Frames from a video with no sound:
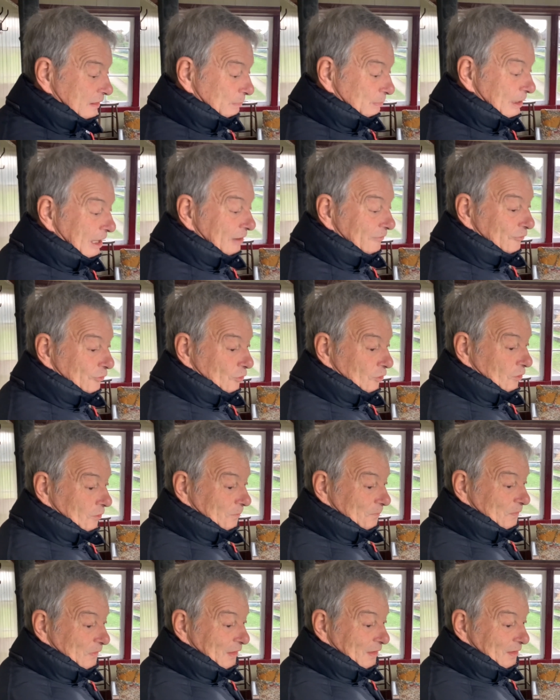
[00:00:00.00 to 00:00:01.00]
the platform,
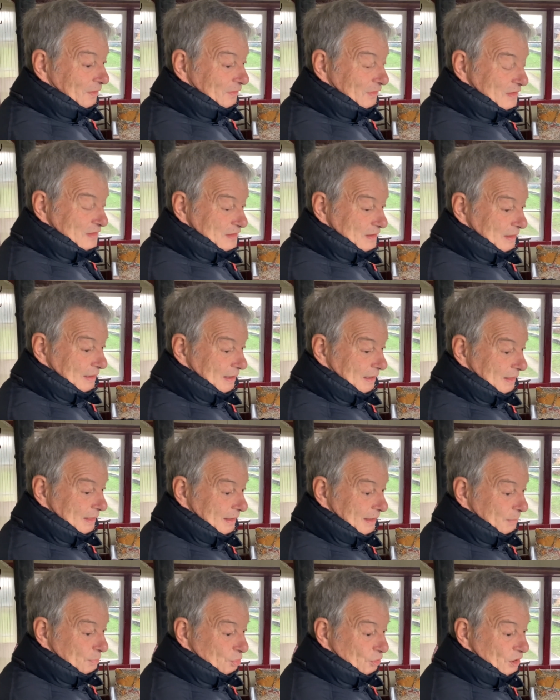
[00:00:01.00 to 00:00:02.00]
there's the
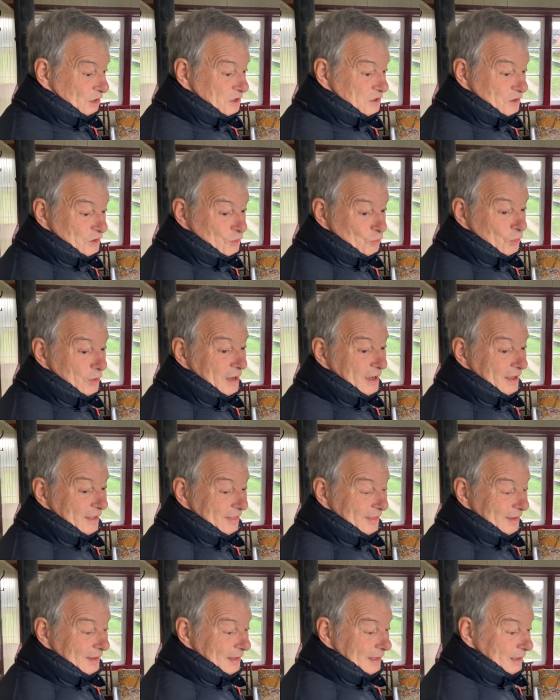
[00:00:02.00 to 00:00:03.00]
the bridges where
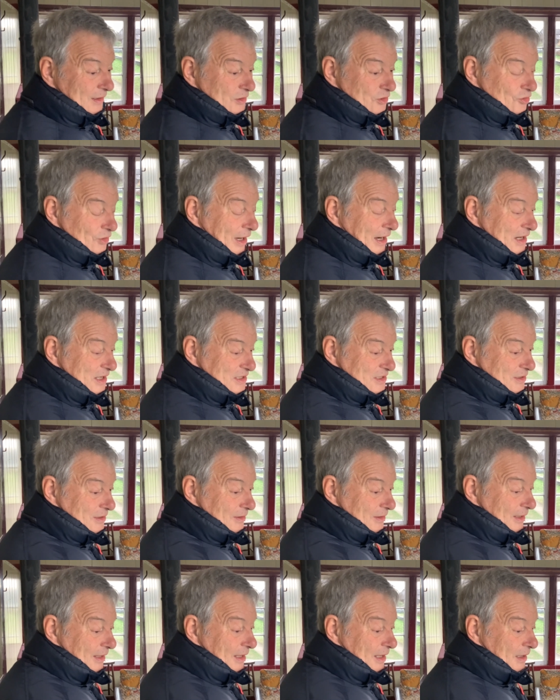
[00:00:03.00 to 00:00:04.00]
the tracks
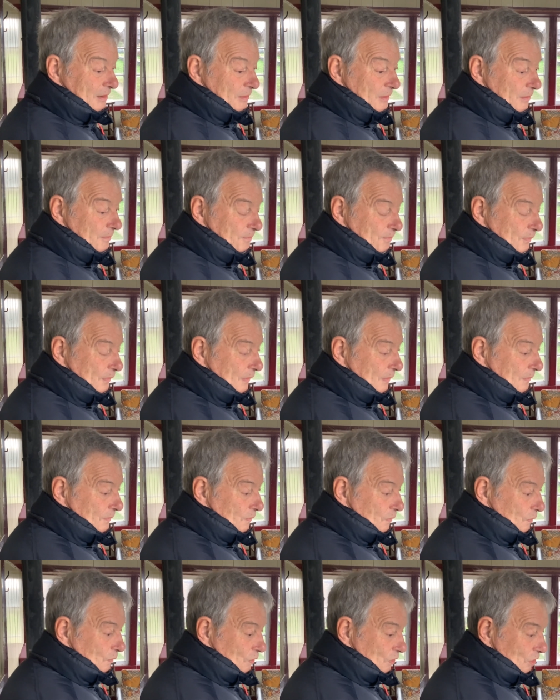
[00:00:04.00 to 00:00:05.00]
the
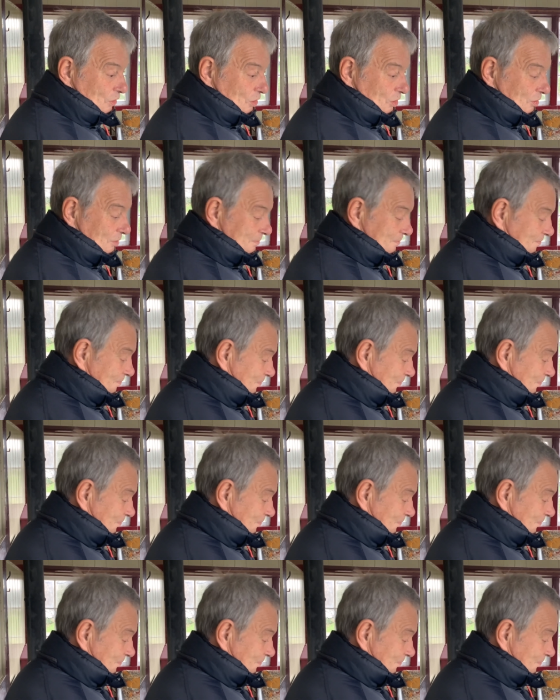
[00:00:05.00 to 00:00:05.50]
do you call it?